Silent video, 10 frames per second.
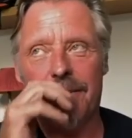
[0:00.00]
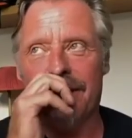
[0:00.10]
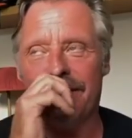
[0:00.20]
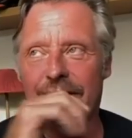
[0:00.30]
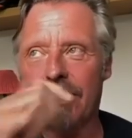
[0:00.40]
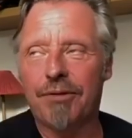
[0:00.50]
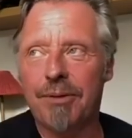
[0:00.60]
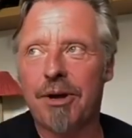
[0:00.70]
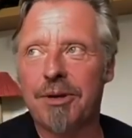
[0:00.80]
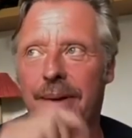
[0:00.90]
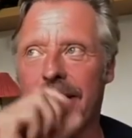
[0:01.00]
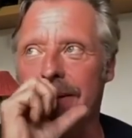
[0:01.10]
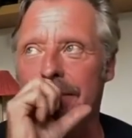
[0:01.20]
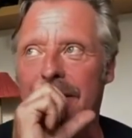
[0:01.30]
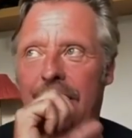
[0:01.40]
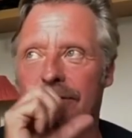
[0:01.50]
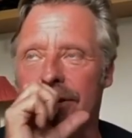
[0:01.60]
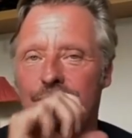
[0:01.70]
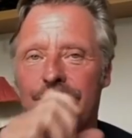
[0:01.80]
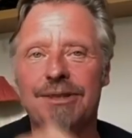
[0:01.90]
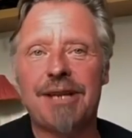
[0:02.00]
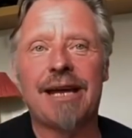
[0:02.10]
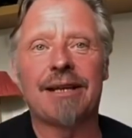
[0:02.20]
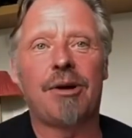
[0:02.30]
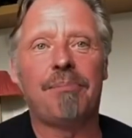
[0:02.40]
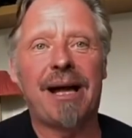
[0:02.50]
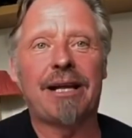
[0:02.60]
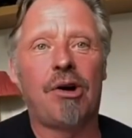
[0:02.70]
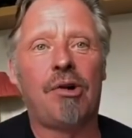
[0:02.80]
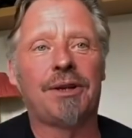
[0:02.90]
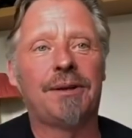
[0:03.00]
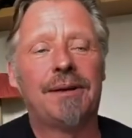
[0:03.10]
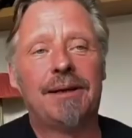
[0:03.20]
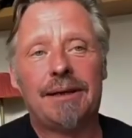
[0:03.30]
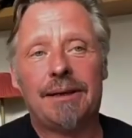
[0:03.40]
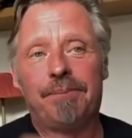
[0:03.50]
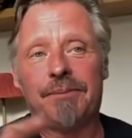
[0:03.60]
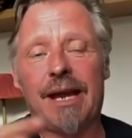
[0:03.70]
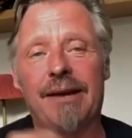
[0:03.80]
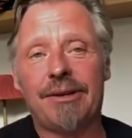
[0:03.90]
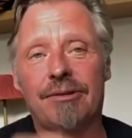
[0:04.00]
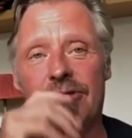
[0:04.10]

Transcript: fell off the motorbike halfway through the day and got back on and carried on